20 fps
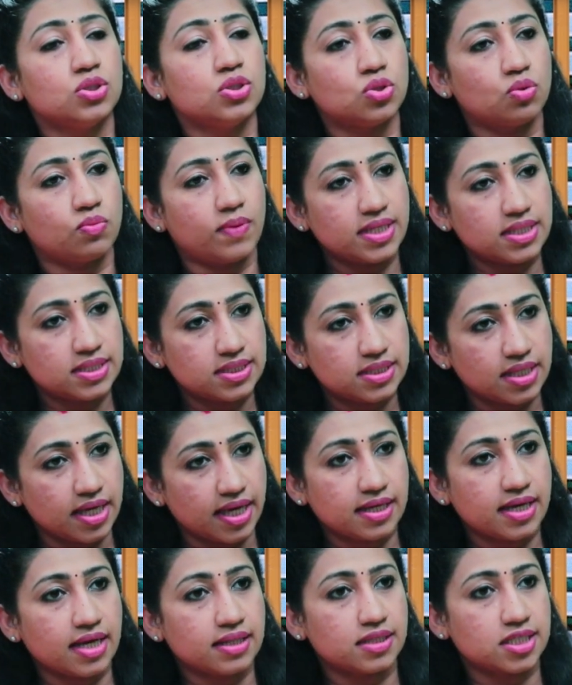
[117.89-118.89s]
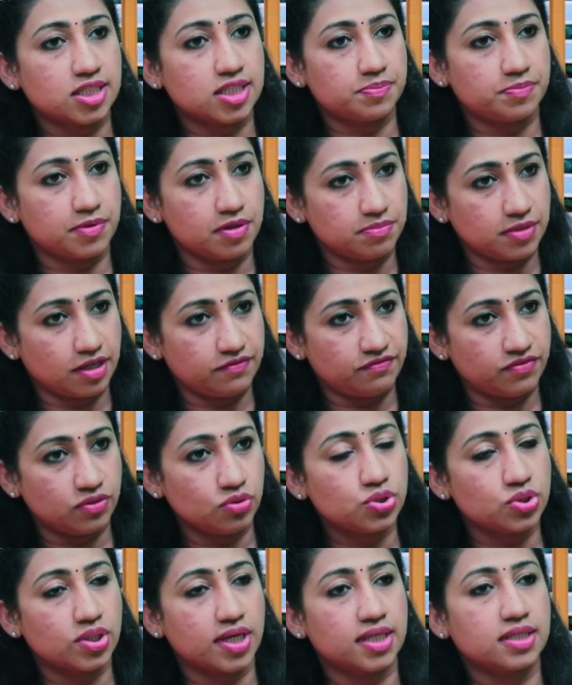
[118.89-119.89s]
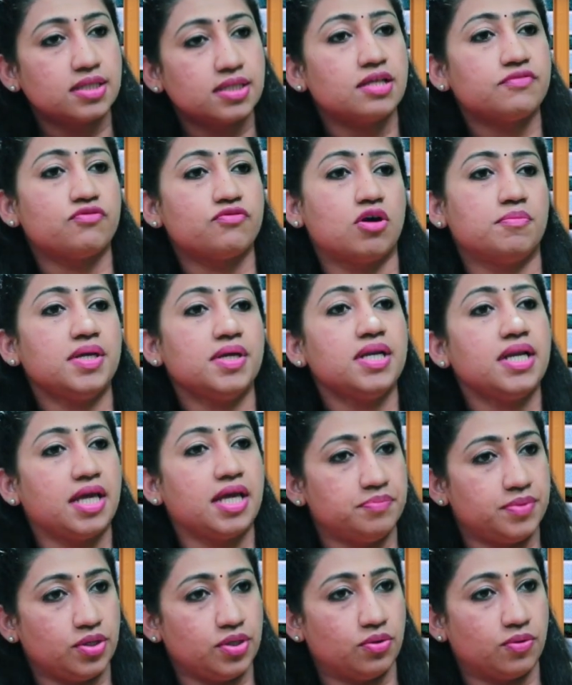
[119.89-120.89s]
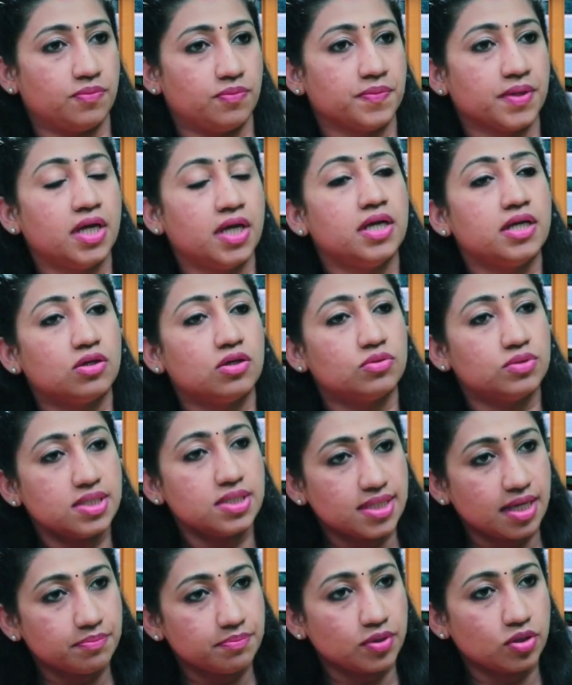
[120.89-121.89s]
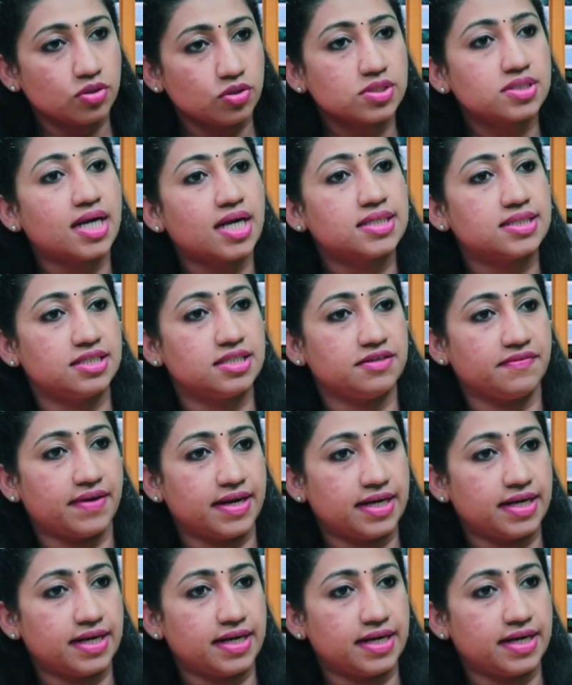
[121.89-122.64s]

So once the egg and the sperm, they fuse together, they form an embryo. Now this embryo starts